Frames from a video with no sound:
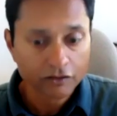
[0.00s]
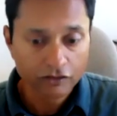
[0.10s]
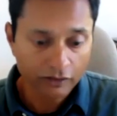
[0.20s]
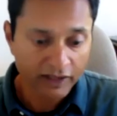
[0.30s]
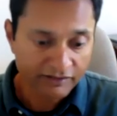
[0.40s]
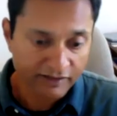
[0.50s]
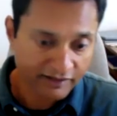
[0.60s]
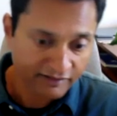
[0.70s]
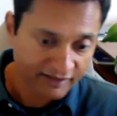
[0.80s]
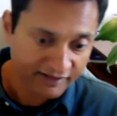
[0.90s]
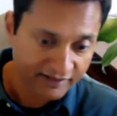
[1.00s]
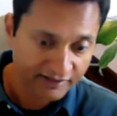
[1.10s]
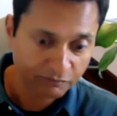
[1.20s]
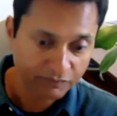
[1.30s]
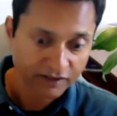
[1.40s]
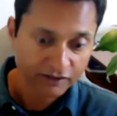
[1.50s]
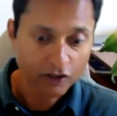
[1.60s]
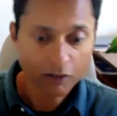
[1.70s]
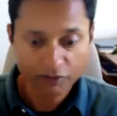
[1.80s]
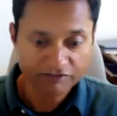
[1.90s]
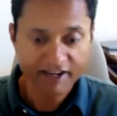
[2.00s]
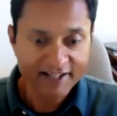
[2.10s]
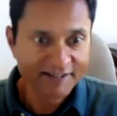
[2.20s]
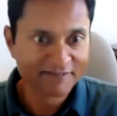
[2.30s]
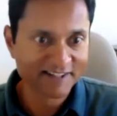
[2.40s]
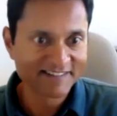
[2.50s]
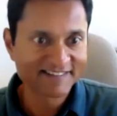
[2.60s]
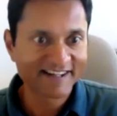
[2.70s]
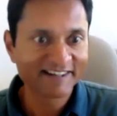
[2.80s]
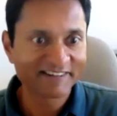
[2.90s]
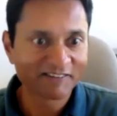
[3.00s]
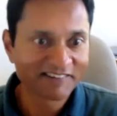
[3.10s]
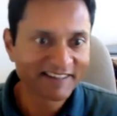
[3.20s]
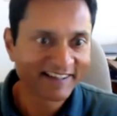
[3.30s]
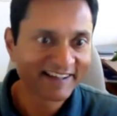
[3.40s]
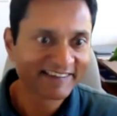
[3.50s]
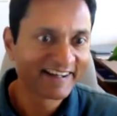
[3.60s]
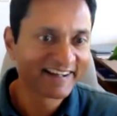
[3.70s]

So let's let's uh, talk about the failure first, right? Always get get that